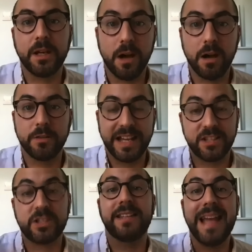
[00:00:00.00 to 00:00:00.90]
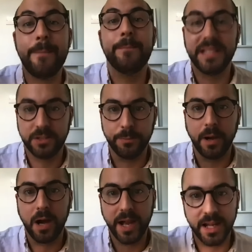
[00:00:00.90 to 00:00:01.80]
they're attempting to
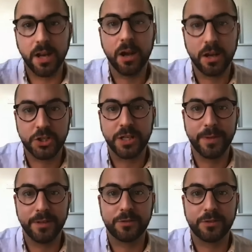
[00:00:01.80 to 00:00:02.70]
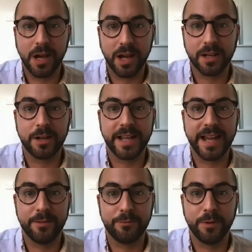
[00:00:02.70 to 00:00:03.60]
buy a large shipment of uh,
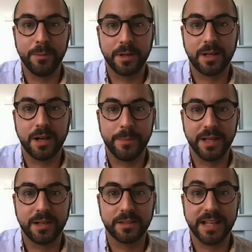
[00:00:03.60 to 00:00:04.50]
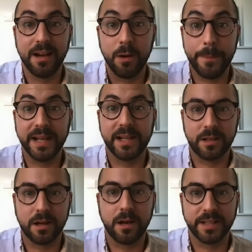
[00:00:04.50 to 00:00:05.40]
cocaine from a Colombian cartel, big
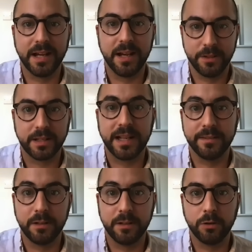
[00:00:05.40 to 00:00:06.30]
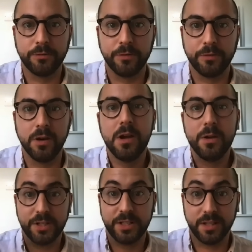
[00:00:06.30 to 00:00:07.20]
cartel, you know, the Clan del Golfo,
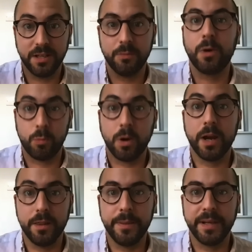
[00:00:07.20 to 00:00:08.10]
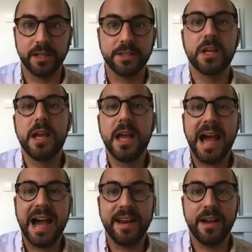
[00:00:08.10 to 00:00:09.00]
which is uh, one of the biggest.
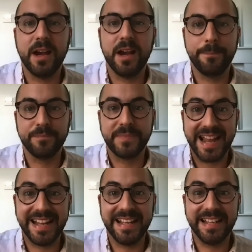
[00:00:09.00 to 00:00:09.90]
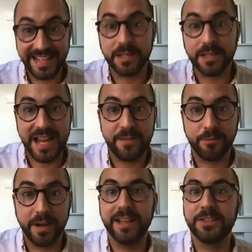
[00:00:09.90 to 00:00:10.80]
And um, they need to pay
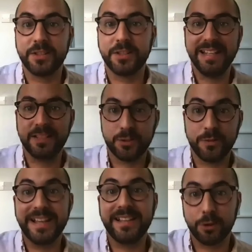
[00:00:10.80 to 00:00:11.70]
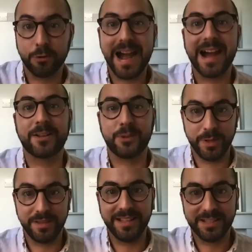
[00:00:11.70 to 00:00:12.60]
for it. And so they need to sort of interact
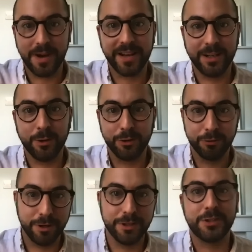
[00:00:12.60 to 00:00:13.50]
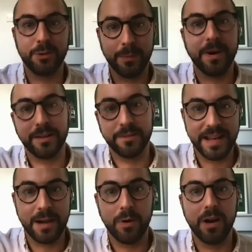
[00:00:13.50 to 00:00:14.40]
with these money launderers who are part of the
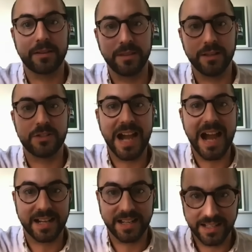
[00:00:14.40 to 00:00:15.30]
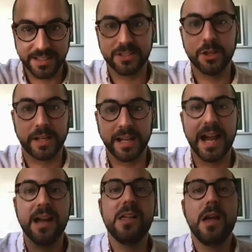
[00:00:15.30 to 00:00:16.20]
network that Jack is looking
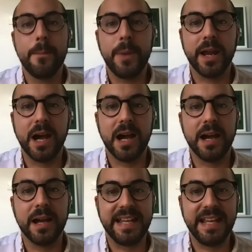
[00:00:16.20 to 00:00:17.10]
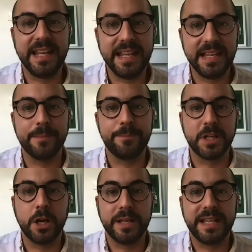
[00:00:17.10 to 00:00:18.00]
at. But uh, he,
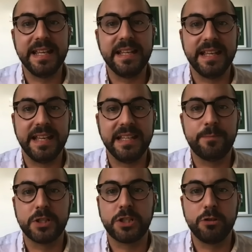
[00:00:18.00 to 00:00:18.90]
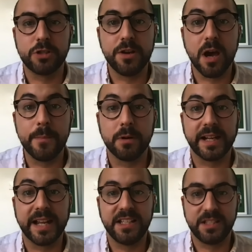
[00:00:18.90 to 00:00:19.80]
you know, he he pursues a number of
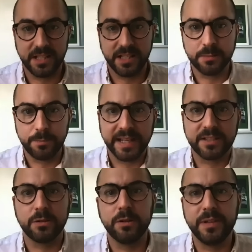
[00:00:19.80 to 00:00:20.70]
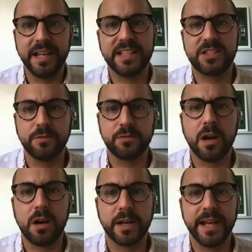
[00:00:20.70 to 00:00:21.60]
cases. He has this big sort of list of
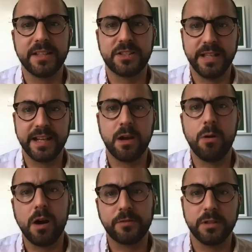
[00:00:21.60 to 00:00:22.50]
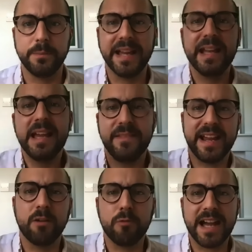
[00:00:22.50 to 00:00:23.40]
targets, and they go after them. They they
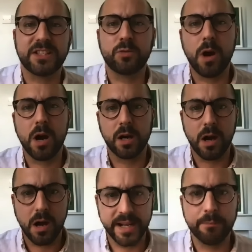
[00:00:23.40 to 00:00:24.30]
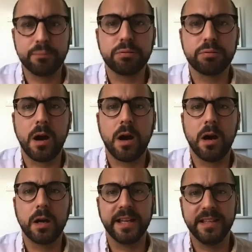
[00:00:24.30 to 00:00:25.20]
arrest one guy in
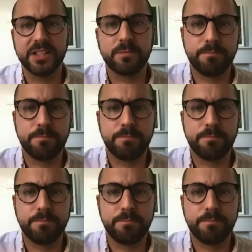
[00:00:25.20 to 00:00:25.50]
Prague in this